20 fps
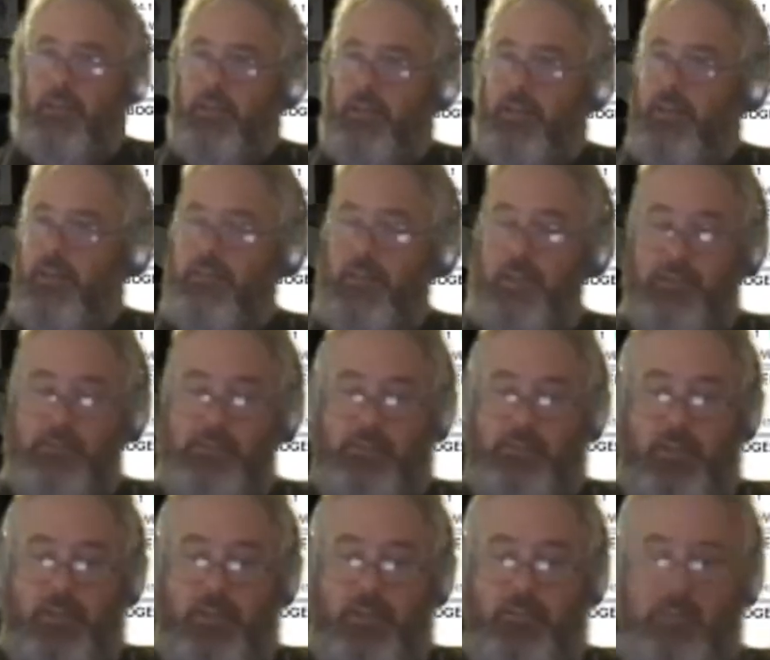taxi
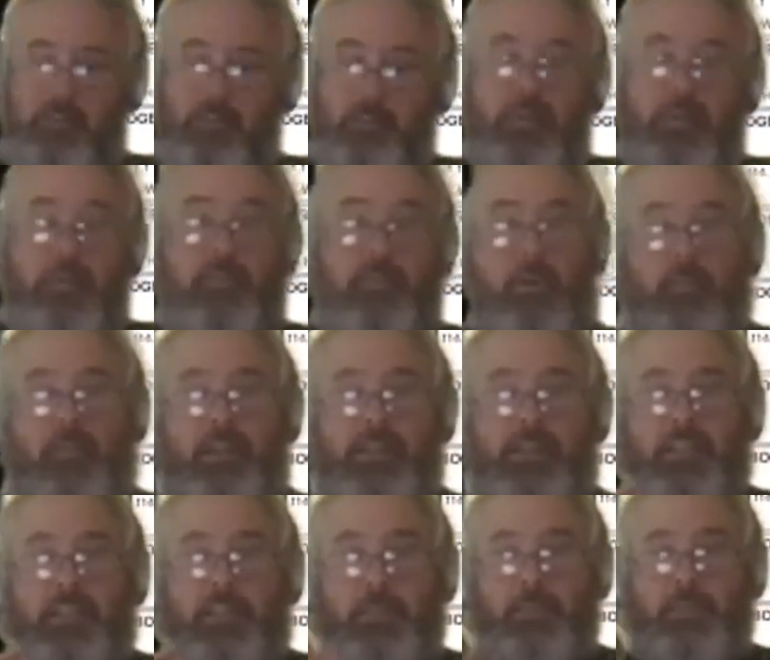diagram, and that will
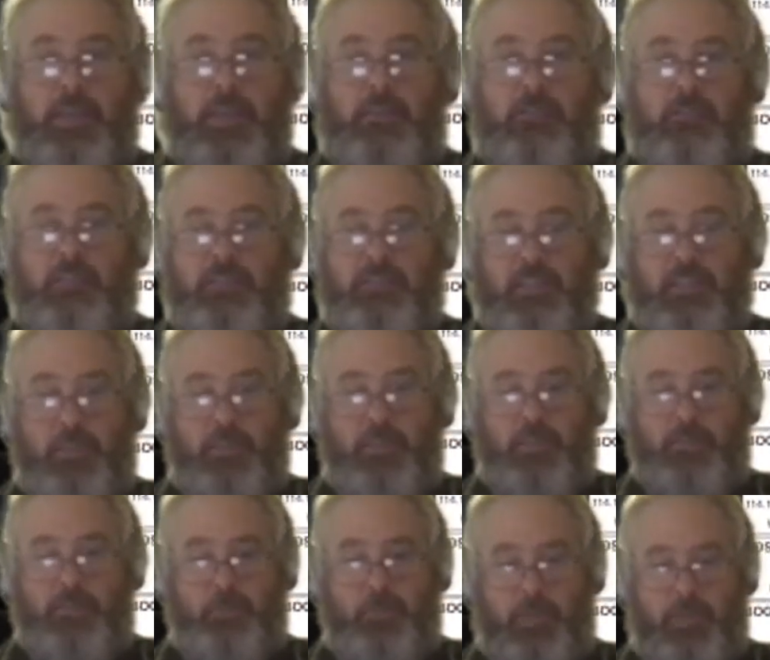actually appear as you keep
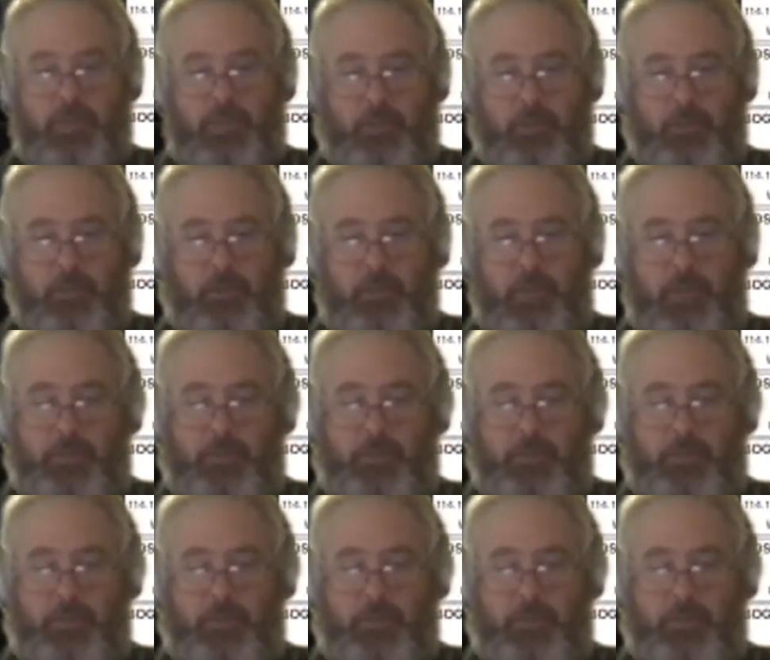zooming in on the map.